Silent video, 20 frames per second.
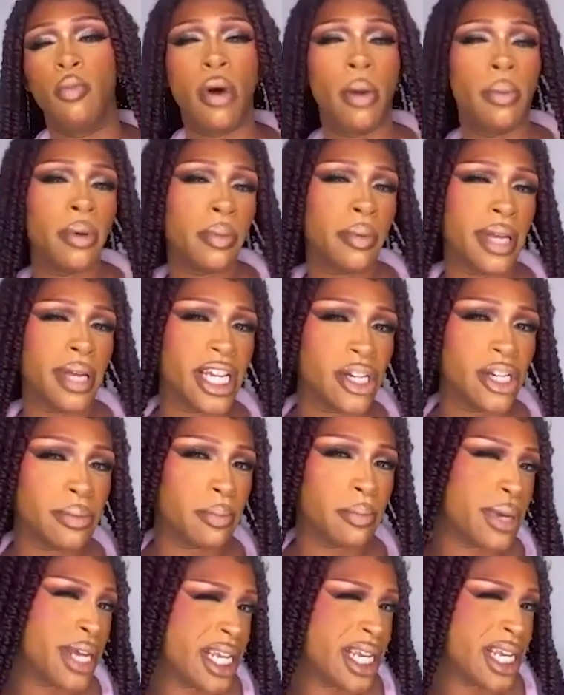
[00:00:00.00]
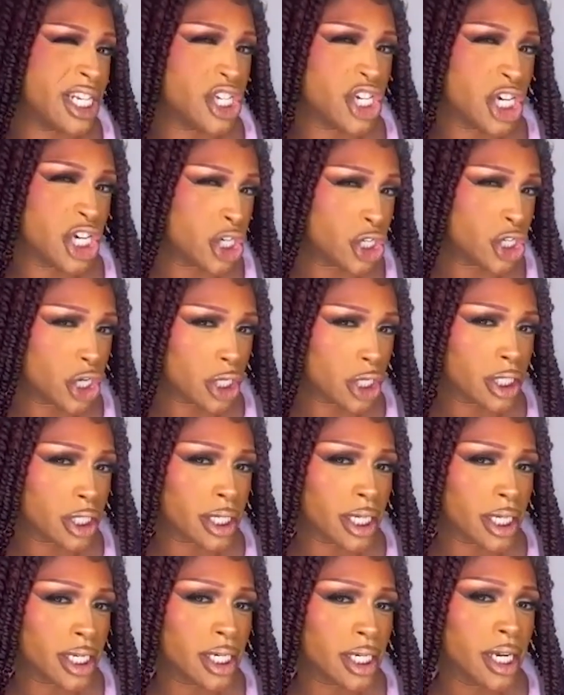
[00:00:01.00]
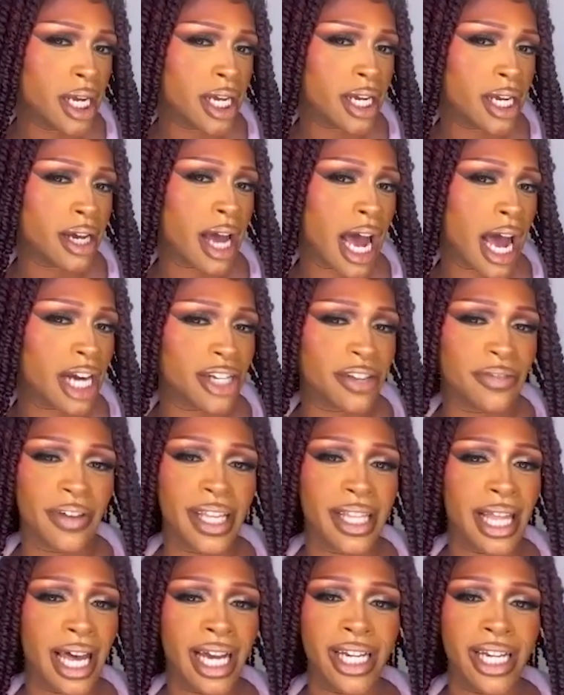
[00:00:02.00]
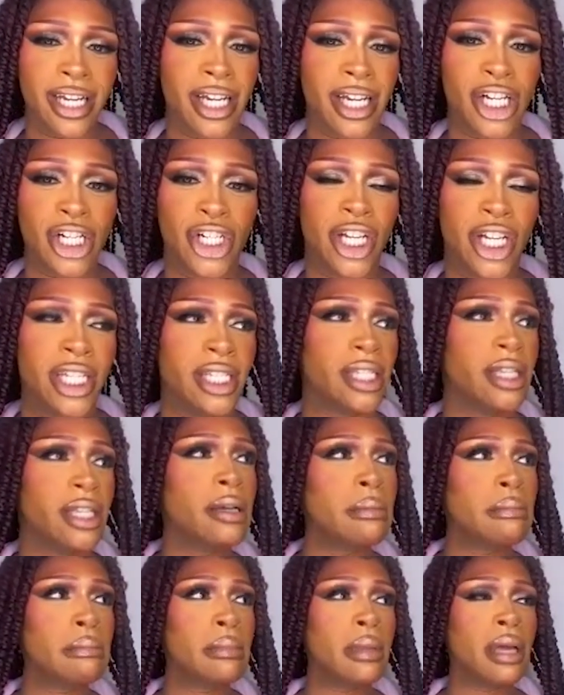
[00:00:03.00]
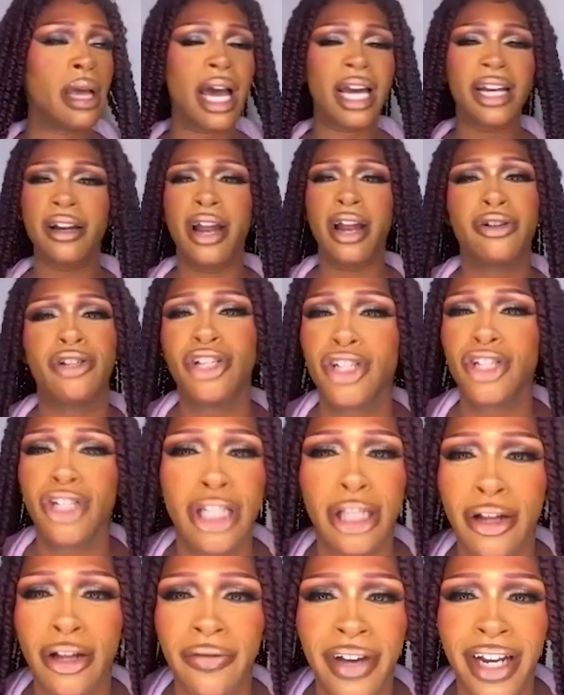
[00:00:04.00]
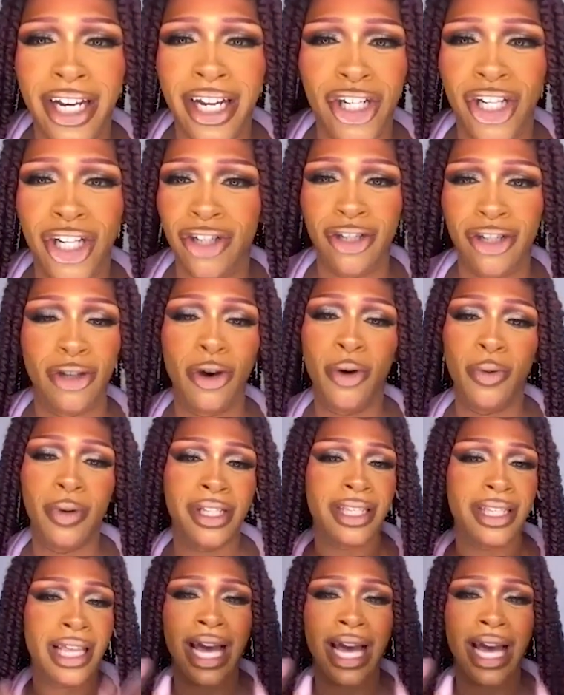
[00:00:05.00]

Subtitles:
Probably be Ginger Johnson. I just feel like she's, I don't know, she's just loving and she's just always